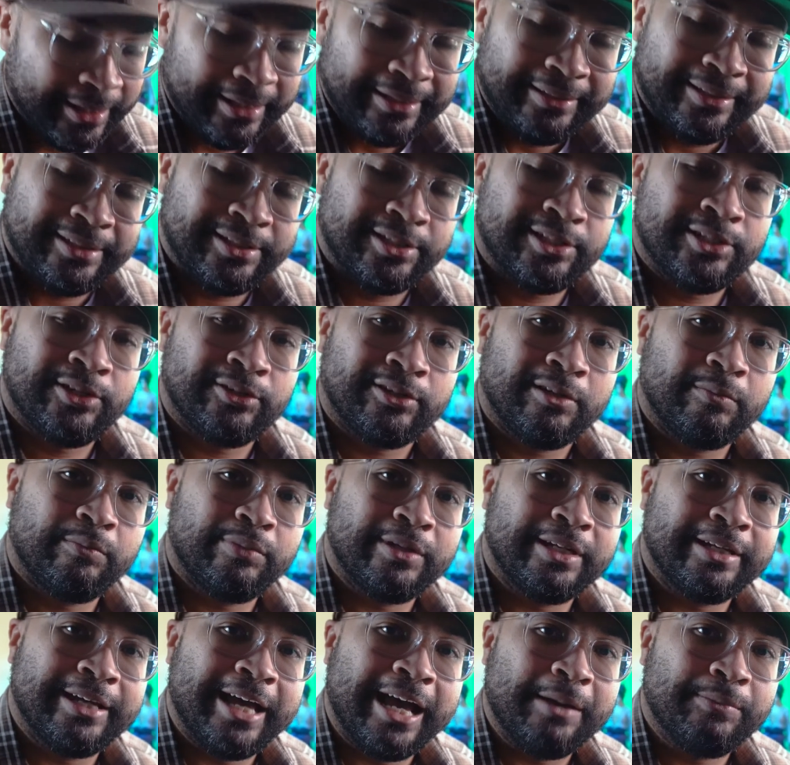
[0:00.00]
This is gonna
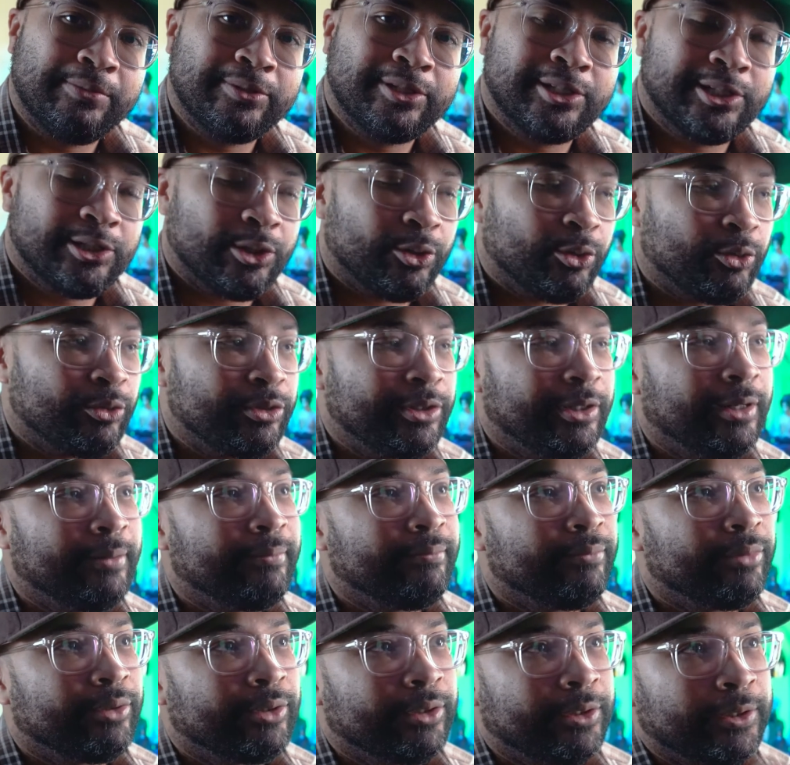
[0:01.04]
be episode
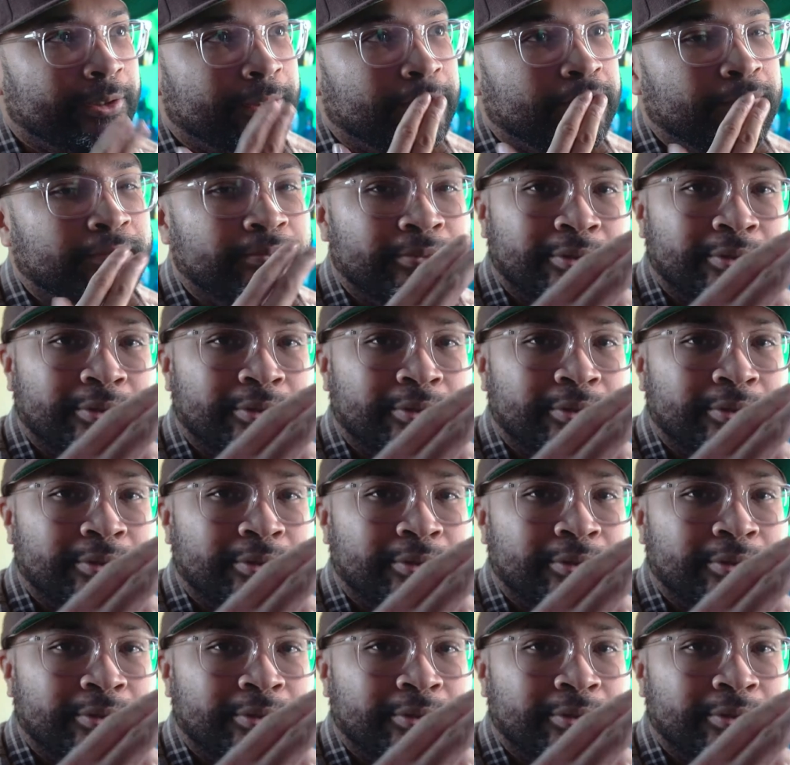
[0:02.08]
number